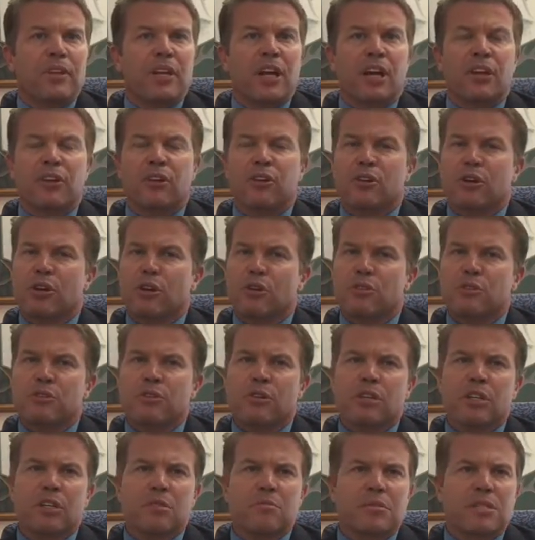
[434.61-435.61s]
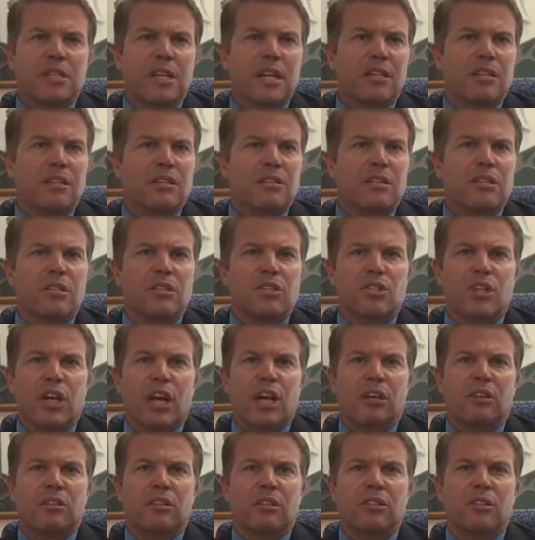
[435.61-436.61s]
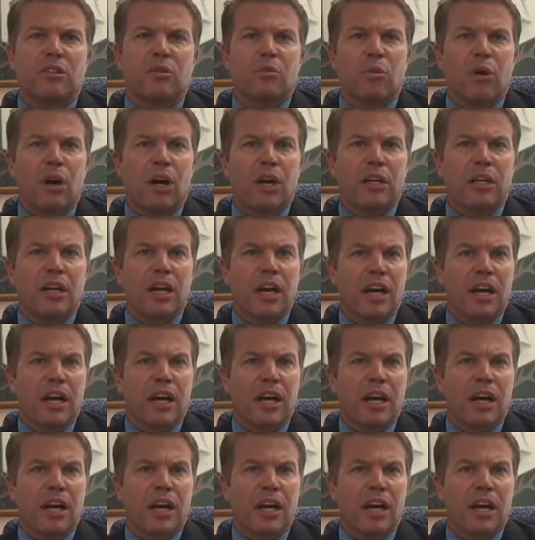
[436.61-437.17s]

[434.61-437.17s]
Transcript: Under no circumstances is a child to walk